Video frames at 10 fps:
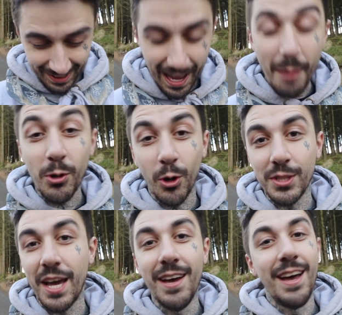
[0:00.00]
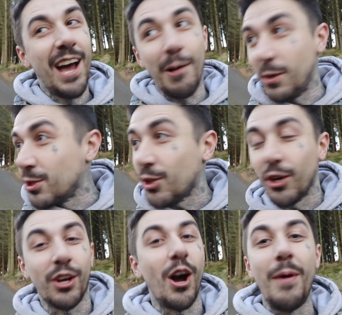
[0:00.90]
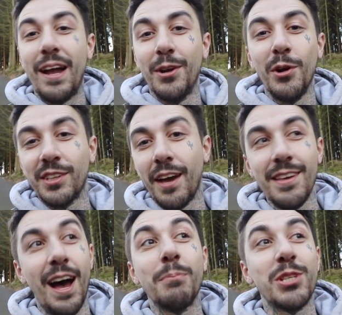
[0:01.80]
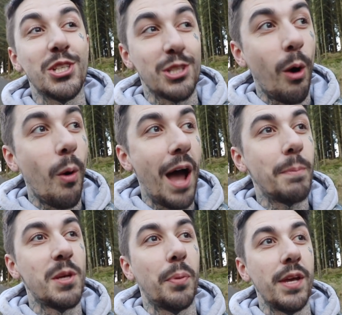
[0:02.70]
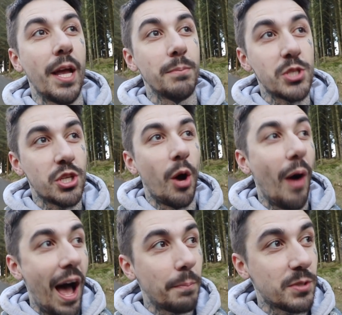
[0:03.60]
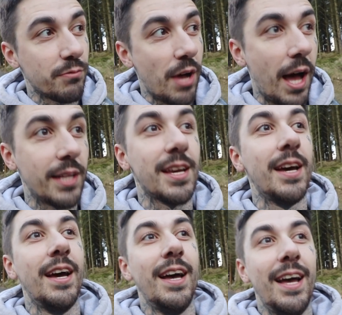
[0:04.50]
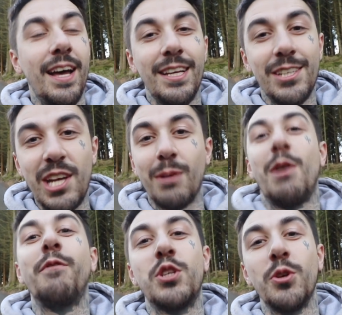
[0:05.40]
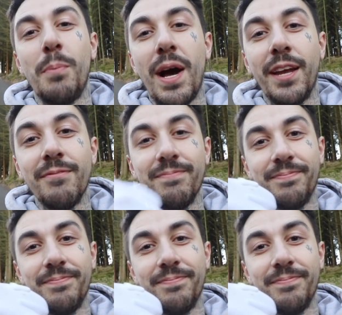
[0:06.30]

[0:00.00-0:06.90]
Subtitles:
camcorder and we're just going to go at it all day. I'm so hyped to be here. I'm so hyped to ride. Shout out for tuning back in.